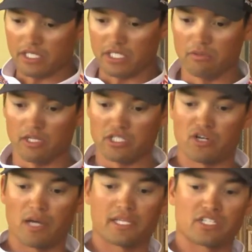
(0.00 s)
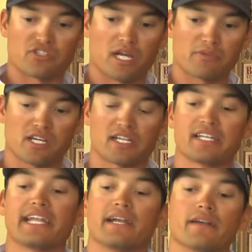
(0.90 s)
You want to drop that drop shot
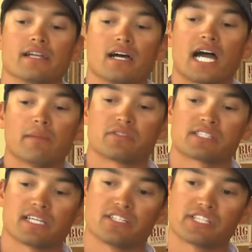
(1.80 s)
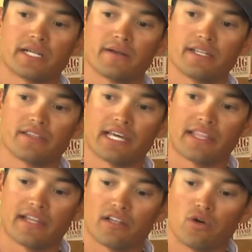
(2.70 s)
in an area, a high percentage area
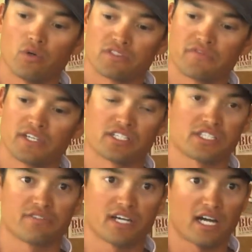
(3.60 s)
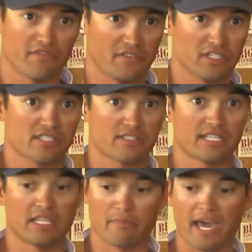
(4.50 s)
that holds fish. You've caught fish
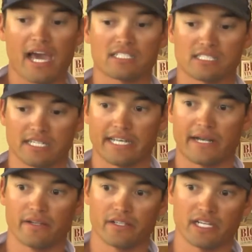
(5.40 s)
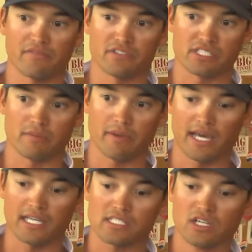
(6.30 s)
in the past, in an area you caught fish in the
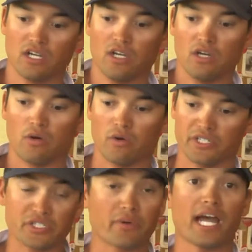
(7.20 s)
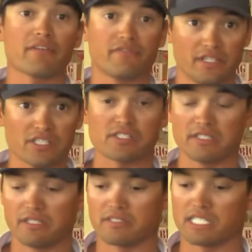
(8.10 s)
past, or you graph fish.
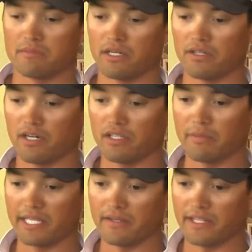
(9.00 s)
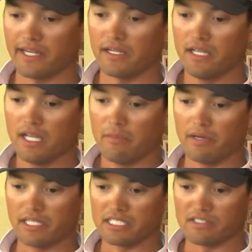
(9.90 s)
You know, you see them on the meter there.
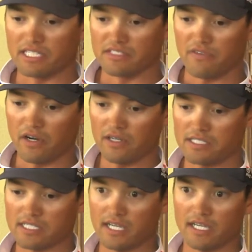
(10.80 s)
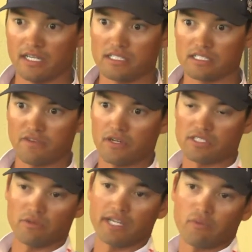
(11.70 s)
But as far as
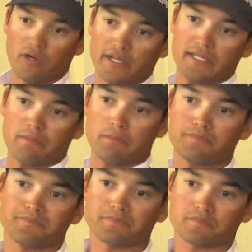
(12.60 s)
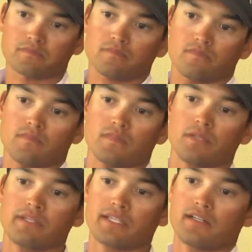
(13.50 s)
the way I work it,
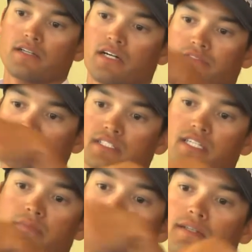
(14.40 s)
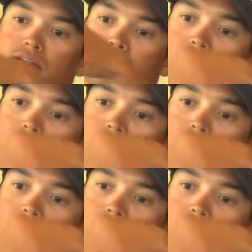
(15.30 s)
let me get it off the tip here.